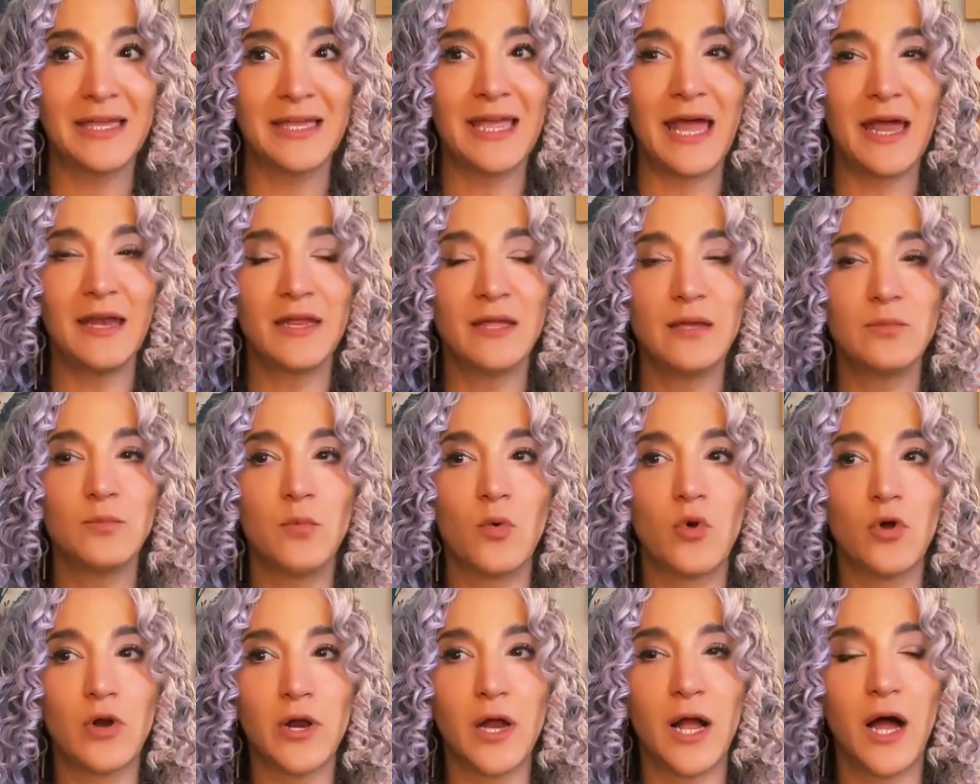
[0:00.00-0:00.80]

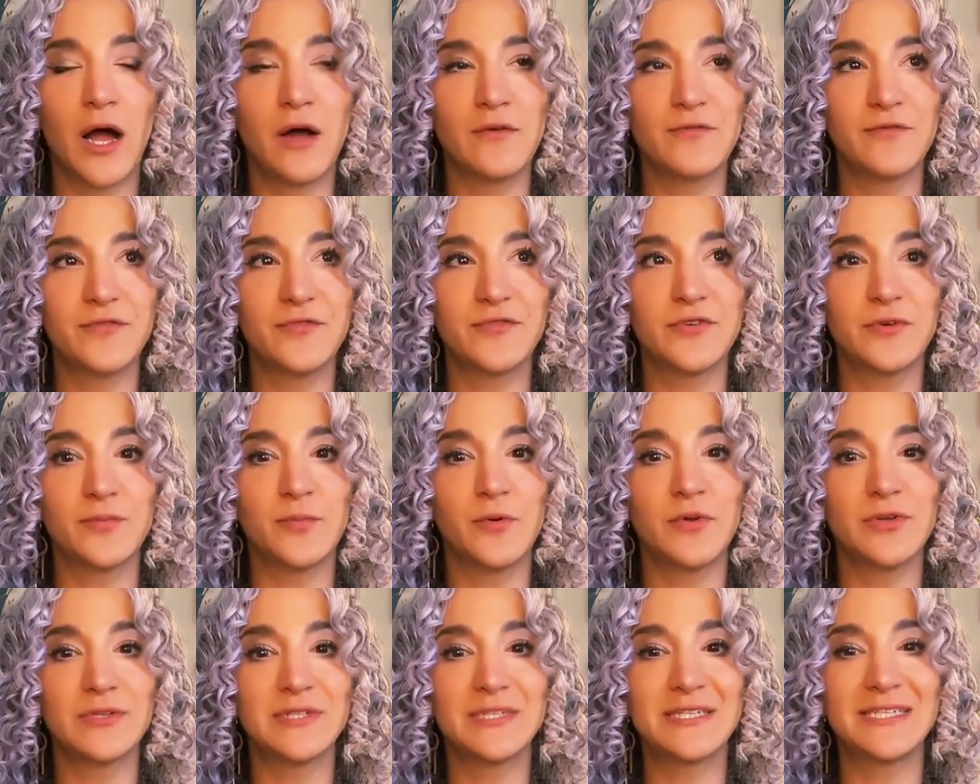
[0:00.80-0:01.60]
Getting more
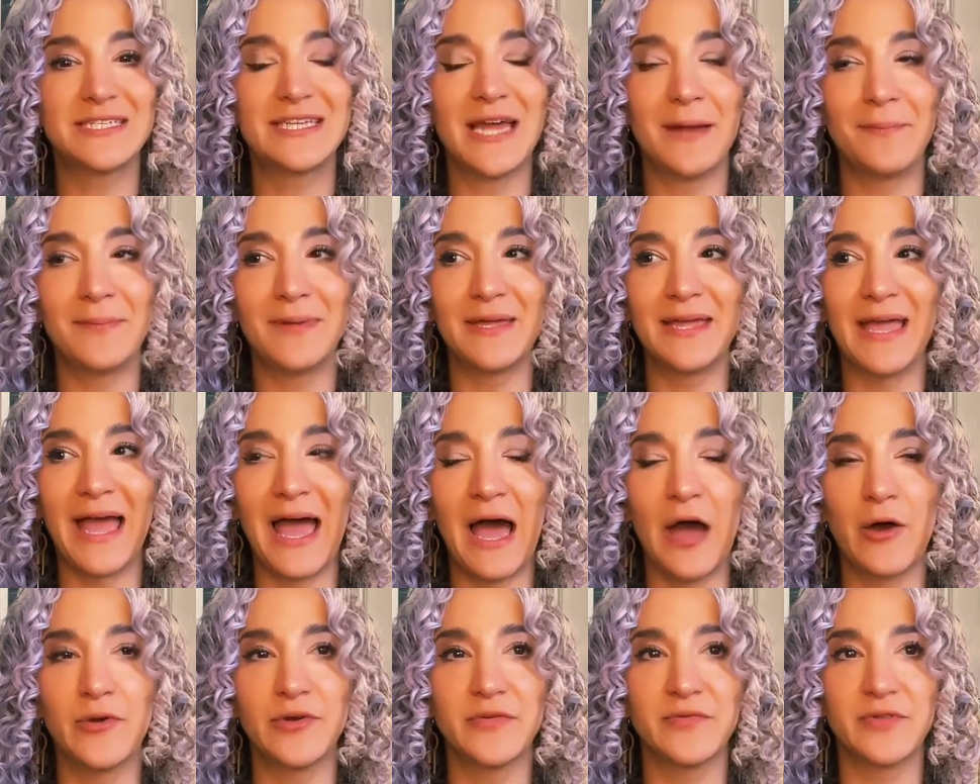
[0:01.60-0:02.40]
comfortable, stepping
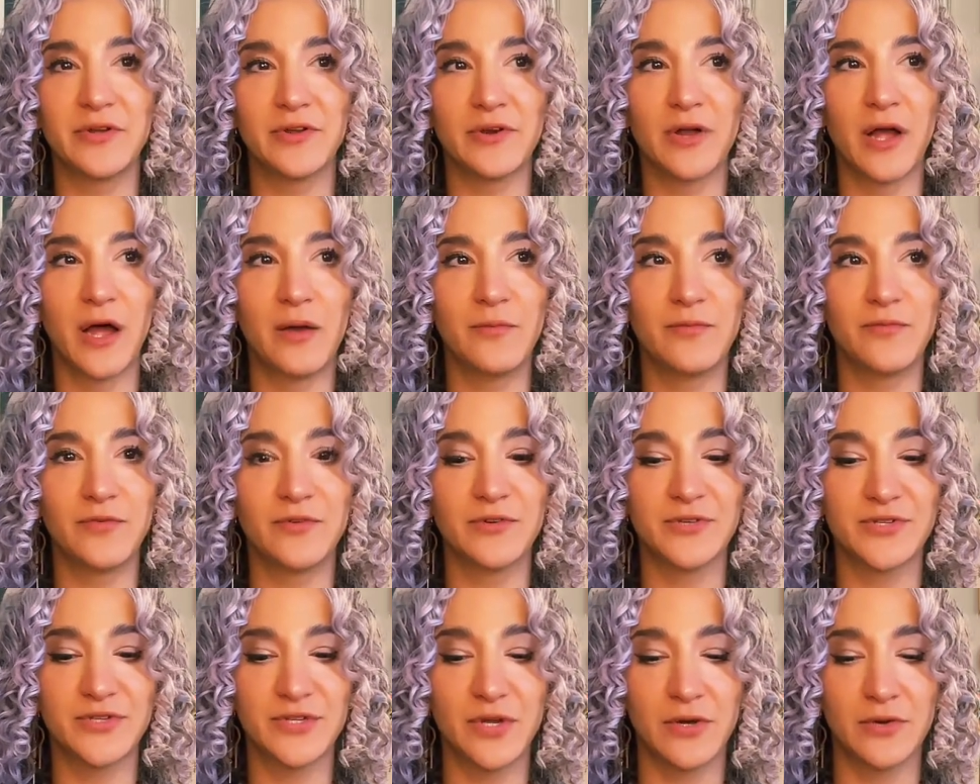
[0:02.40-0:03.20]
out of their
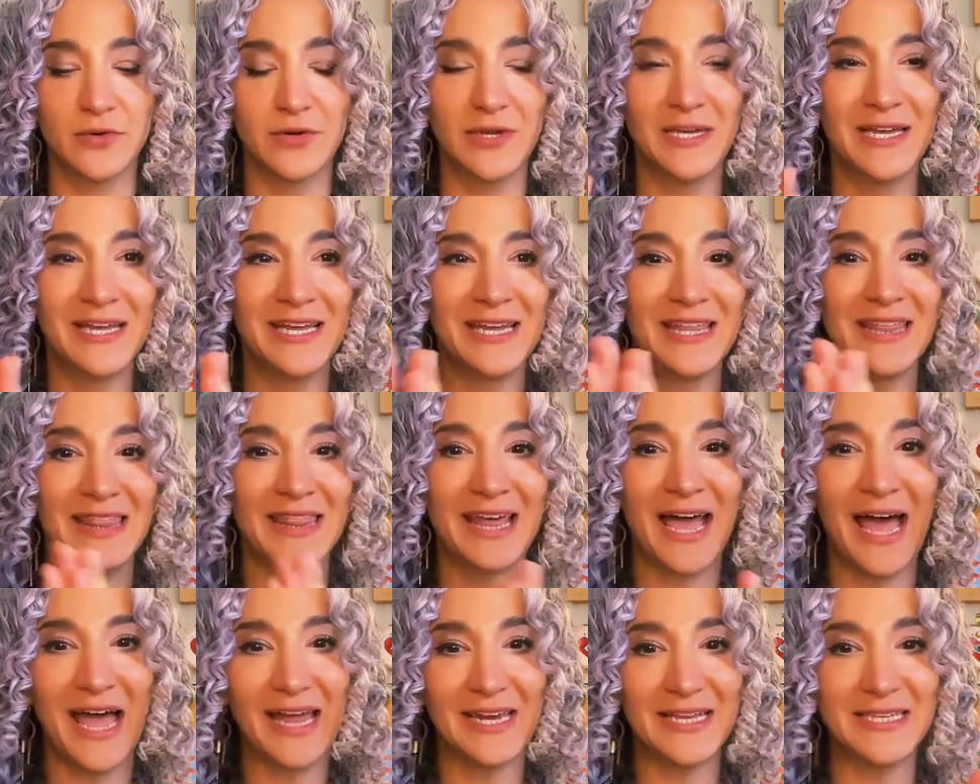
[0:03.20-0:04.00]
comfort zone.
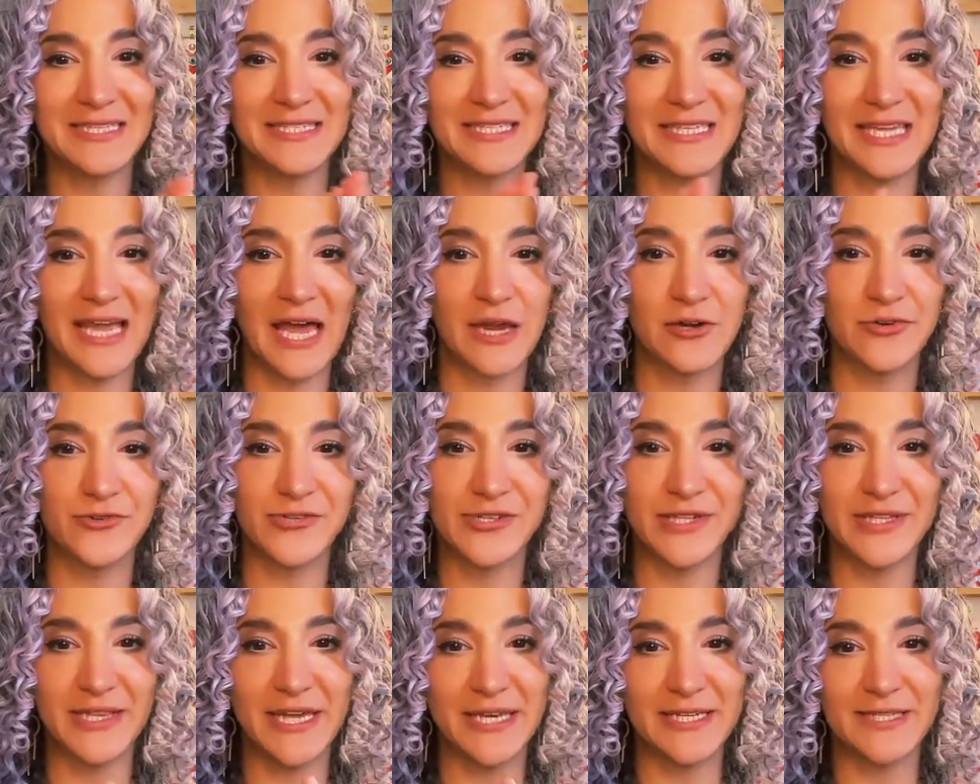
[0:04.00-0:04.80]
That is the
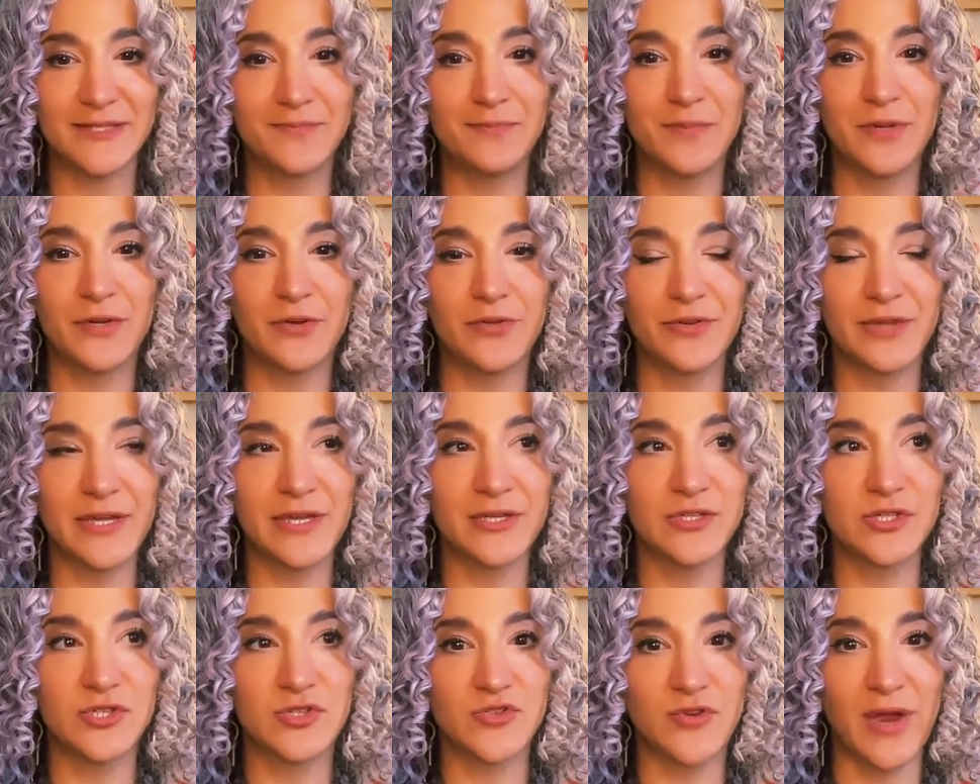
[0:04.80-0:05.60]
energy that is
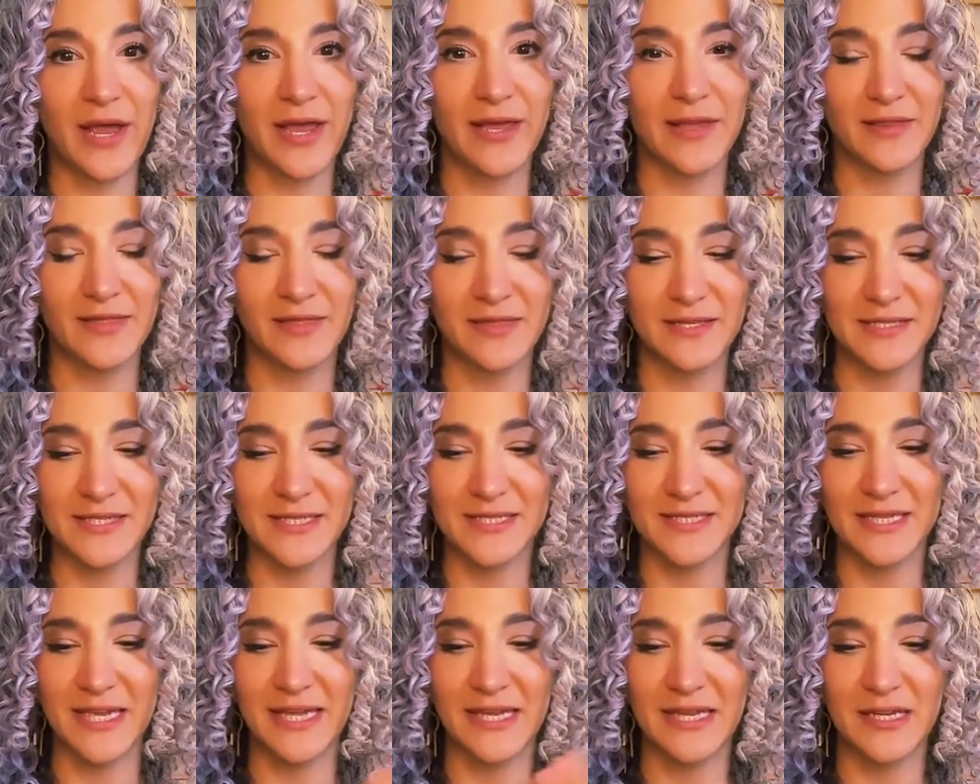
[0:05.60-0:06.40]
building strength.
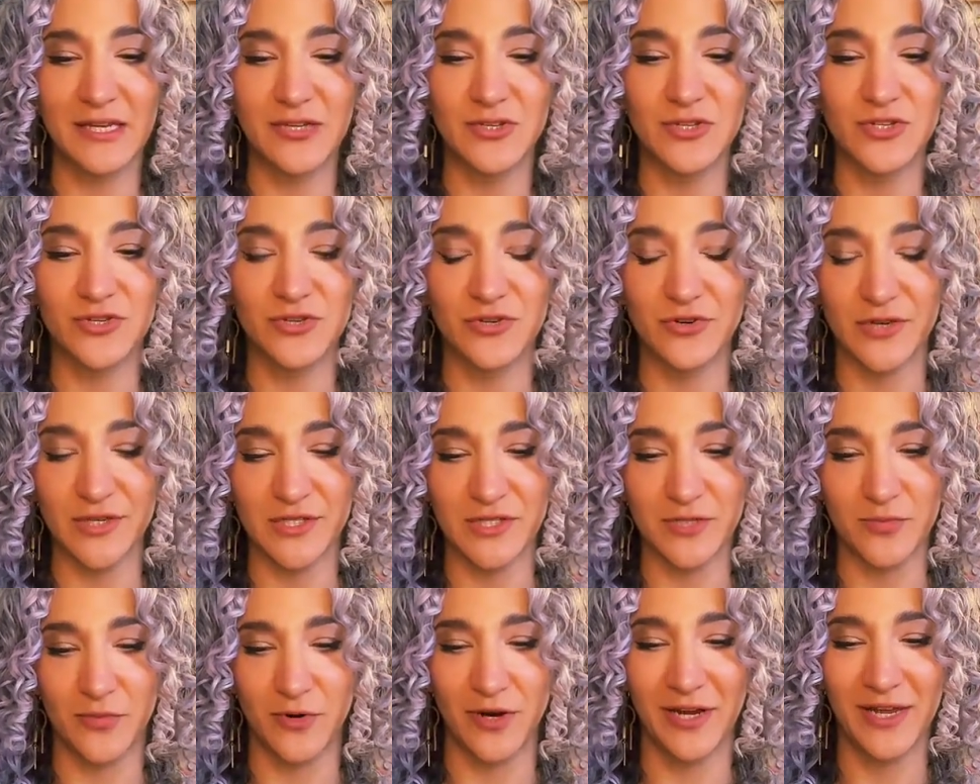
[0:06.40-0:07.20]
This is like an
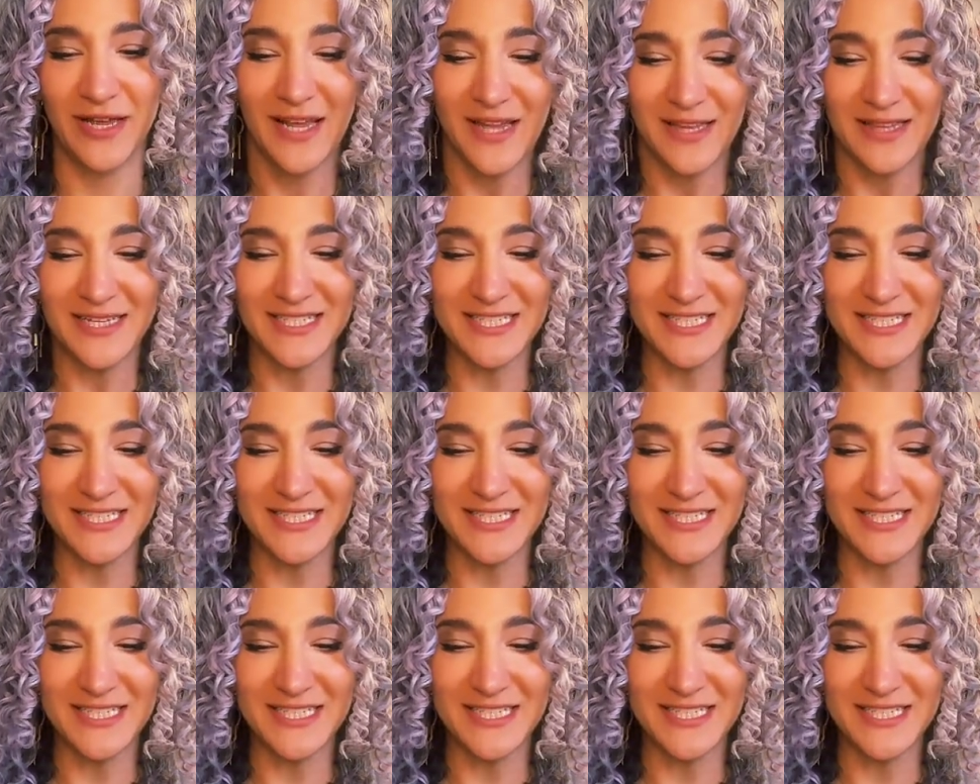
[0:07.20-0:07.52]
endurance work.